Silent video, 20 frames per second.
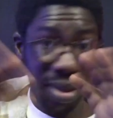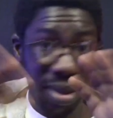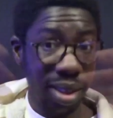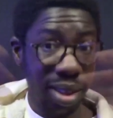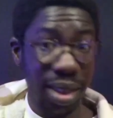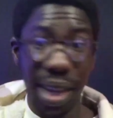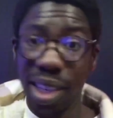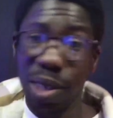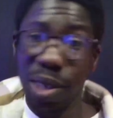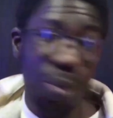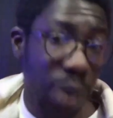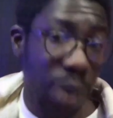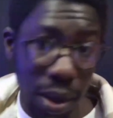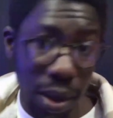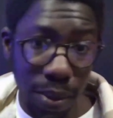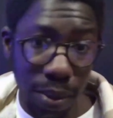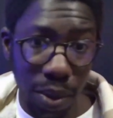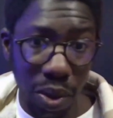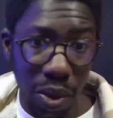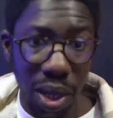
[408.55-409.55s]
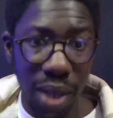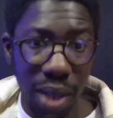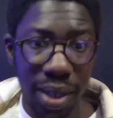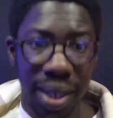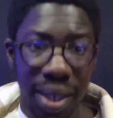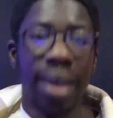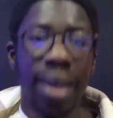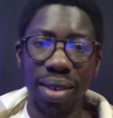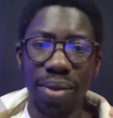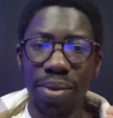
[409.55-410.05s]
despicable things.
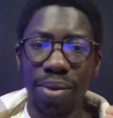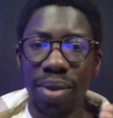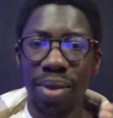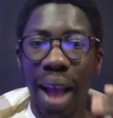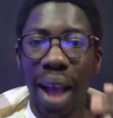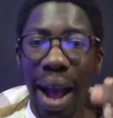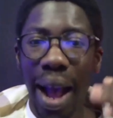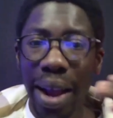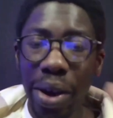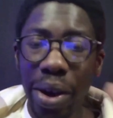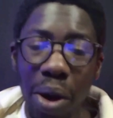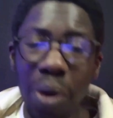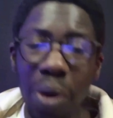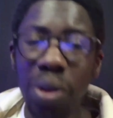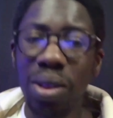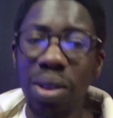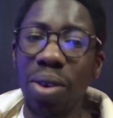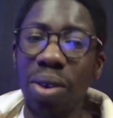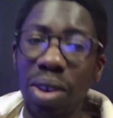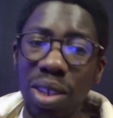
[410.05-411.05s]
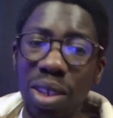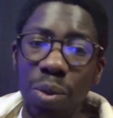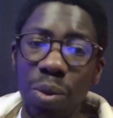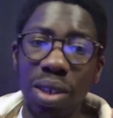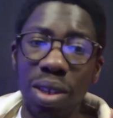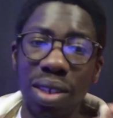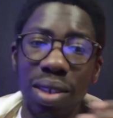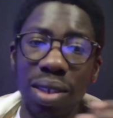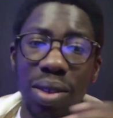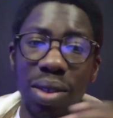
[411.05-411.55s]
I know the
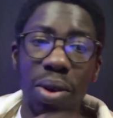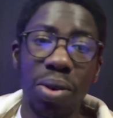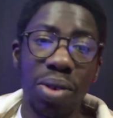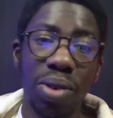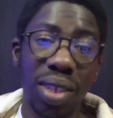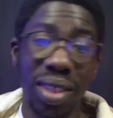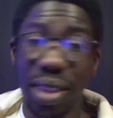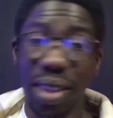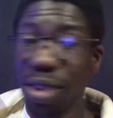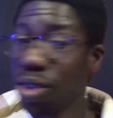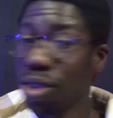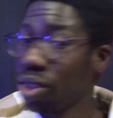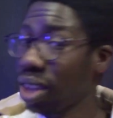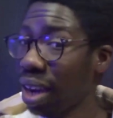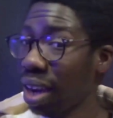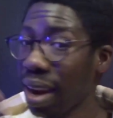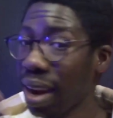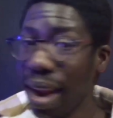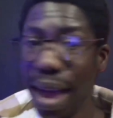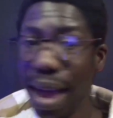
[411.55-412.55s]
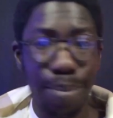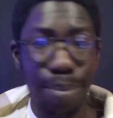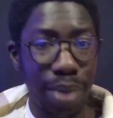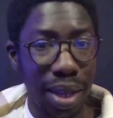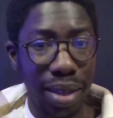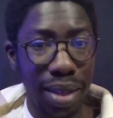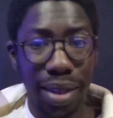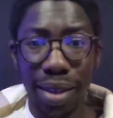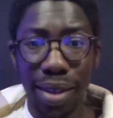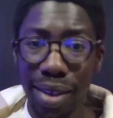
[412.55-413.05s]
conspiracy theorists are just lapping
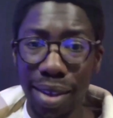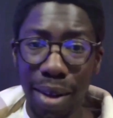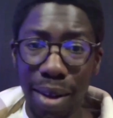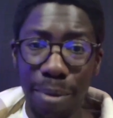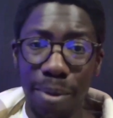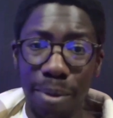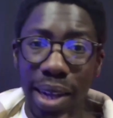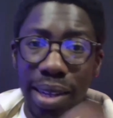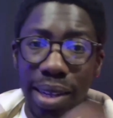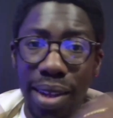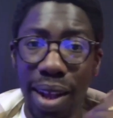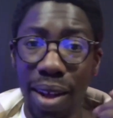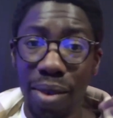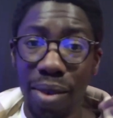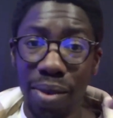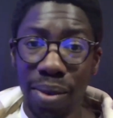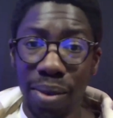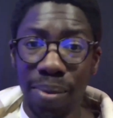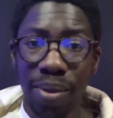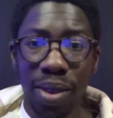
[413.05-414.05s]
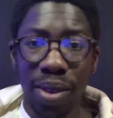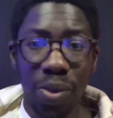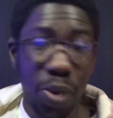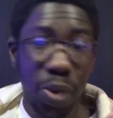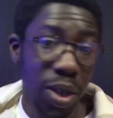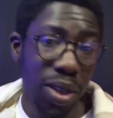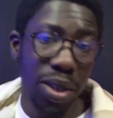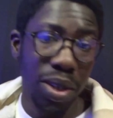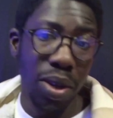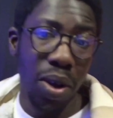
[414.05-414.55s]
this up right now. Was
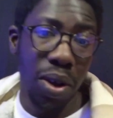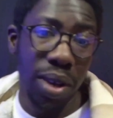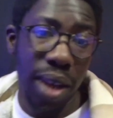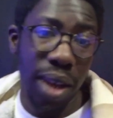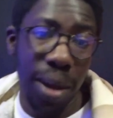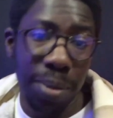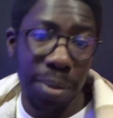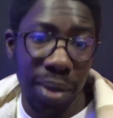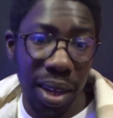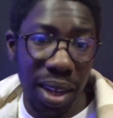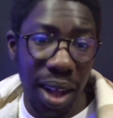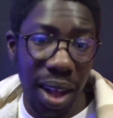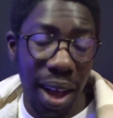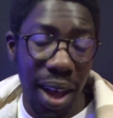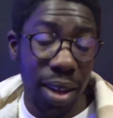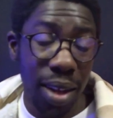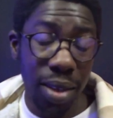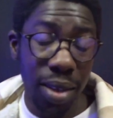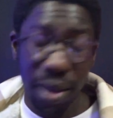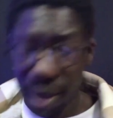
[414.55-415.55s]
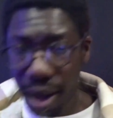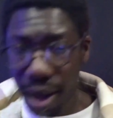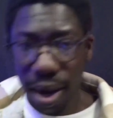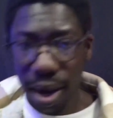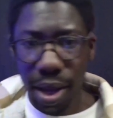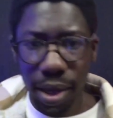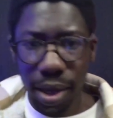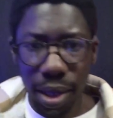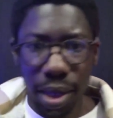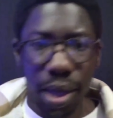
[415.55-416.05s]
he on Epstein Island?
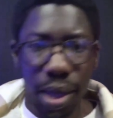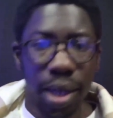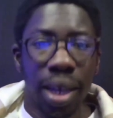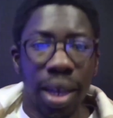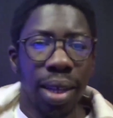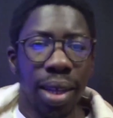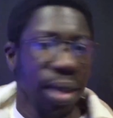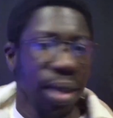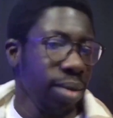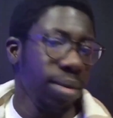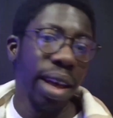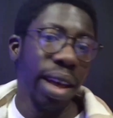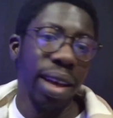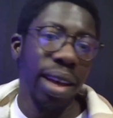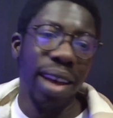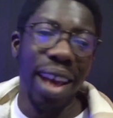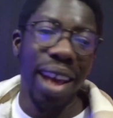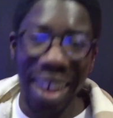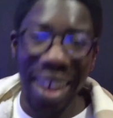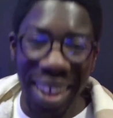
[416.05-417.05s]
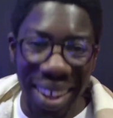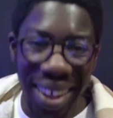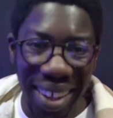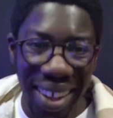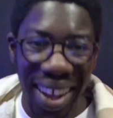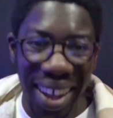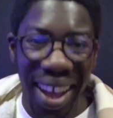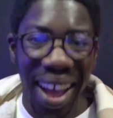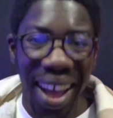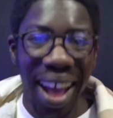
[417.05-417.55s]
Allegedly. Hey,
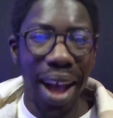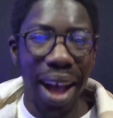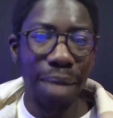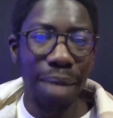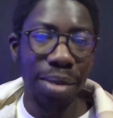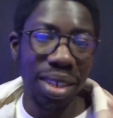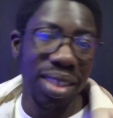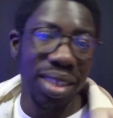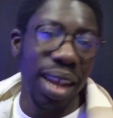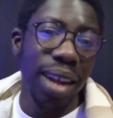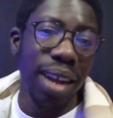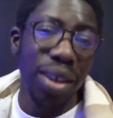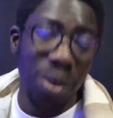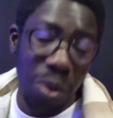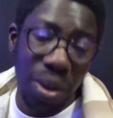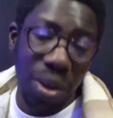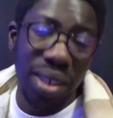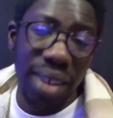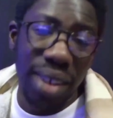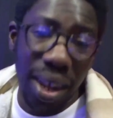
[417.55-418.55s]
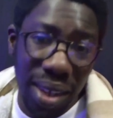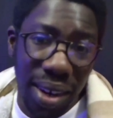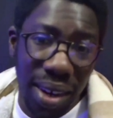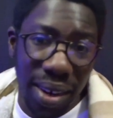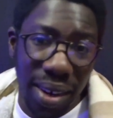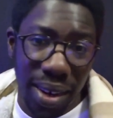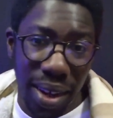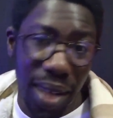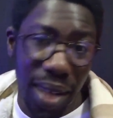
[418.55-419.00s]
I'm just telling you what's out there.